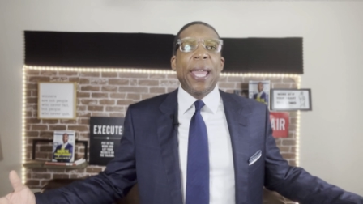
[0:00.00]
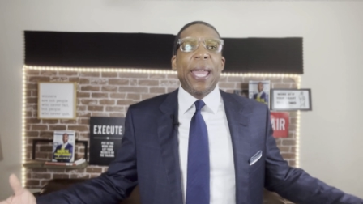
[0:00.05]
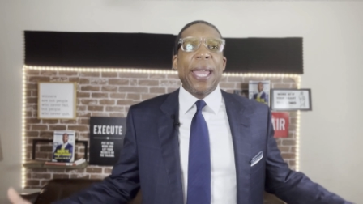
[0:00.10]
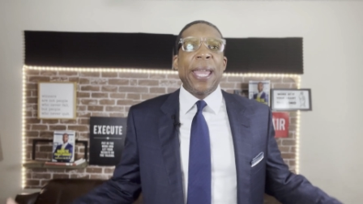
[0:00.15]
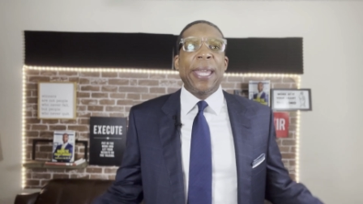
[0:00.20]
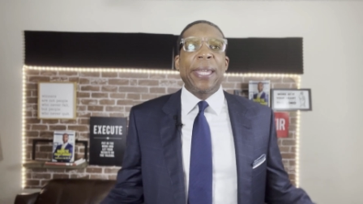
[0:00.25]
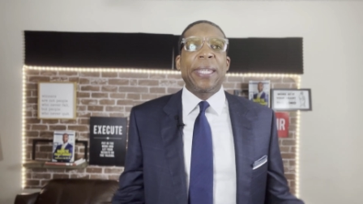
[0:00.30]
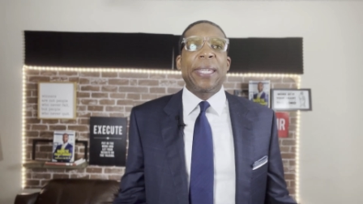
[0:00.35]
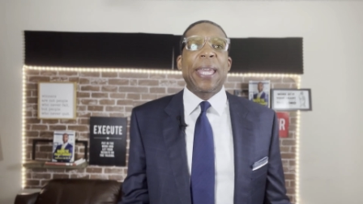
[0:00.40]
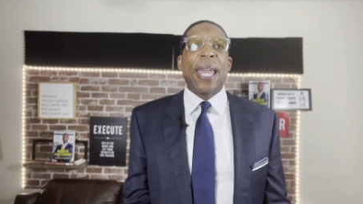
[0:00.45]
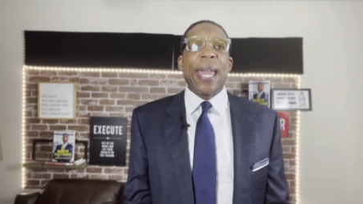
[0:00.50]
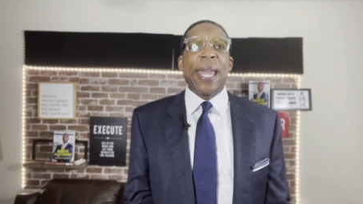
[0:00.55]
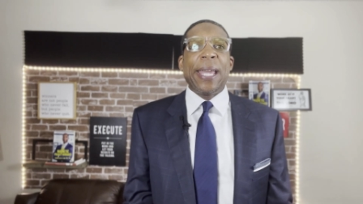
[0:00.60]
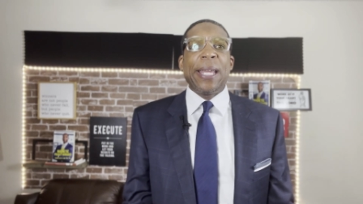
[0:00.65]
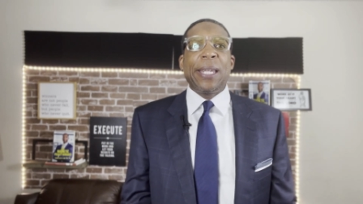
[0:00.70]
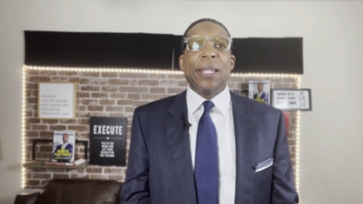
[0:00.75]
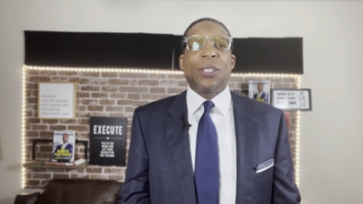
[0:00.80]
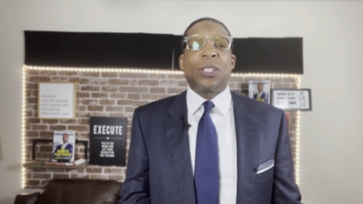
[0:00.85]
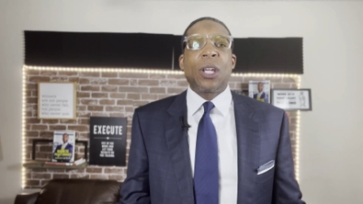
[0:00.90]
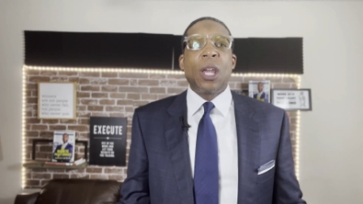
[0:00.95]

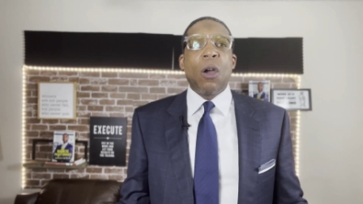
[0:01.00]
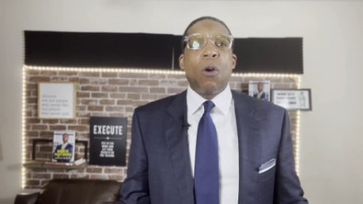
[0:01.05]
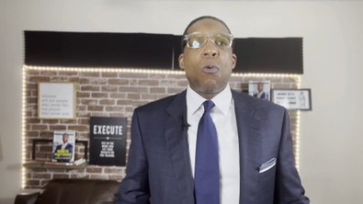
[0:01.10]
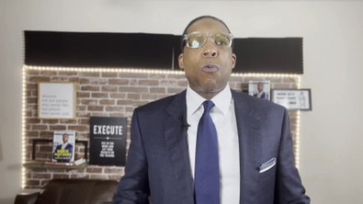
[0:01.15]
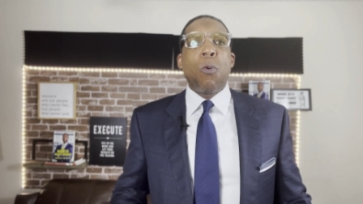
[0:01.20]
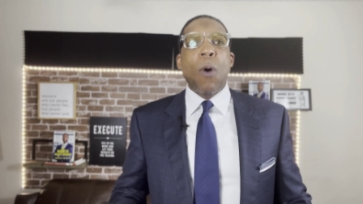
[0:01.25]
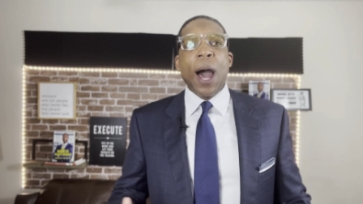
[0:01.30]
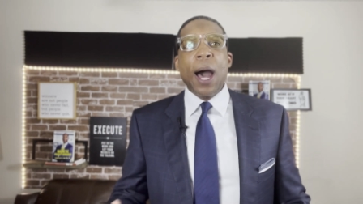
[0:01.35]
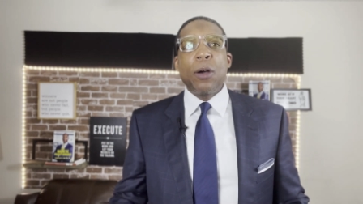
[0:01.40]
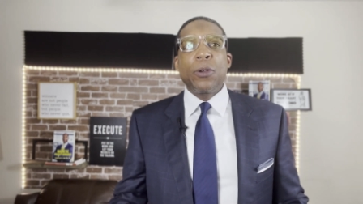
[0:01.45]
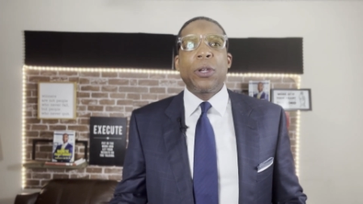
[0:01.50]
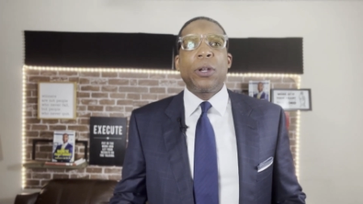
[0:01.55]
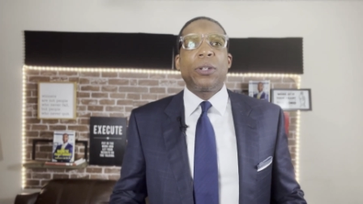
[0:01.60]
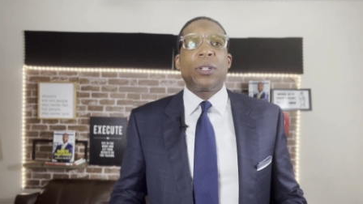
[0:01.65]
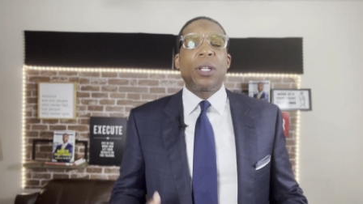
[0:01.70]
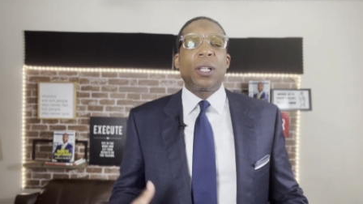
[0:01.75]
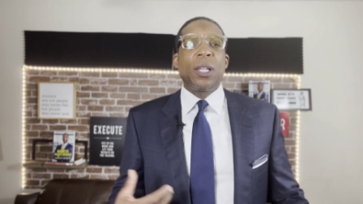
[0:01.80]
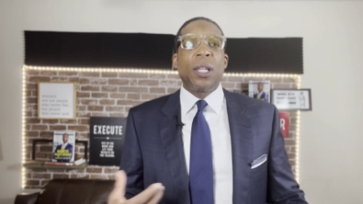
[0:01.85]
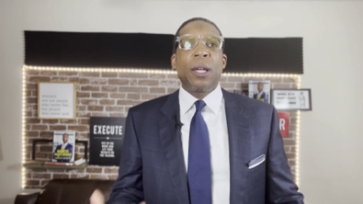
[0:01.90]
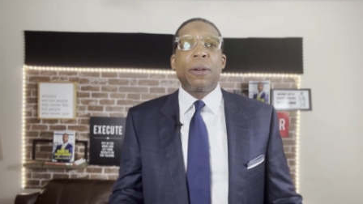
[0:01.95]
engaged while you're
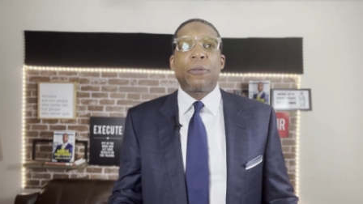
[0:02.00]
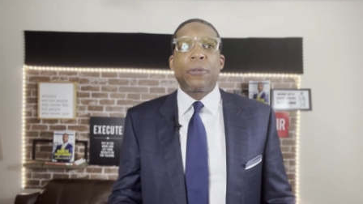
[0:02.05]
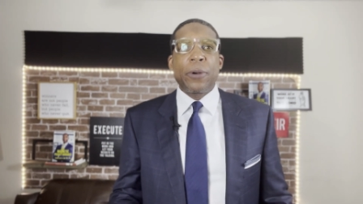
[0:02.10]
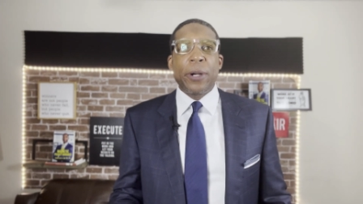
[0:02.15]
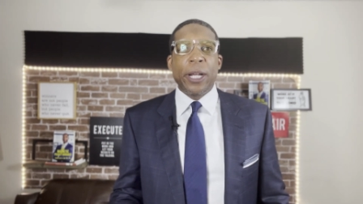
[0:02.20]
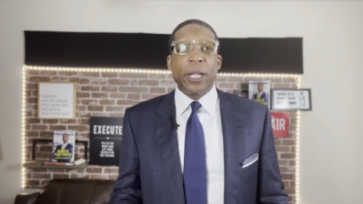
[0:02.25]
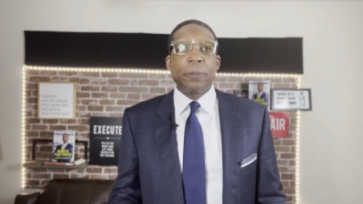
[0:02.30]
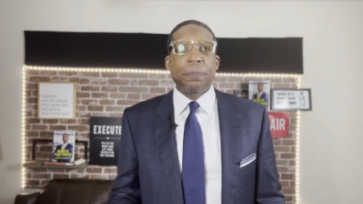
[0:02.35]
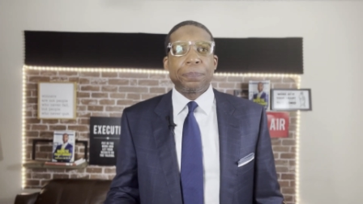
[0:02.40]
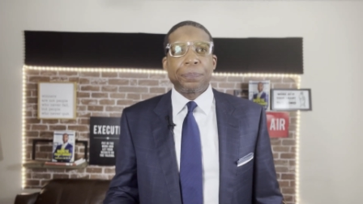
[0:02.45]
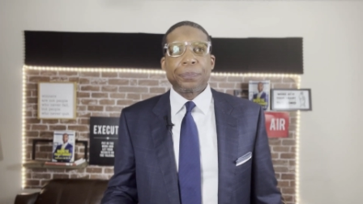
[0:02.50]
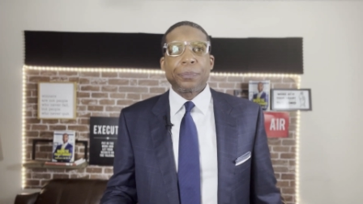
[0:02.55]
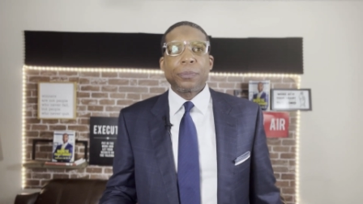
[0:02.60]
delivering